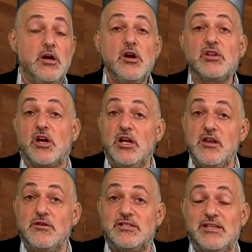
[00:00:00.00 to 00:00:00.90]
The good
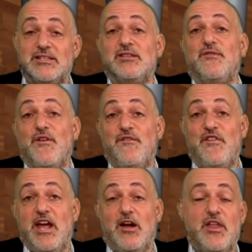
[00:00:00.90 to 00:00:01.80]
news is, is if you
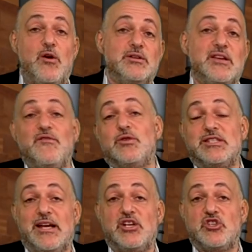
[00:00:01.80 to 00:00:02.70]
fail, they always give you a
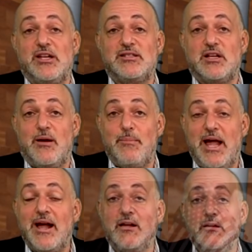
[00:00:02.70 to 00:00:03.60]
second chance to come back.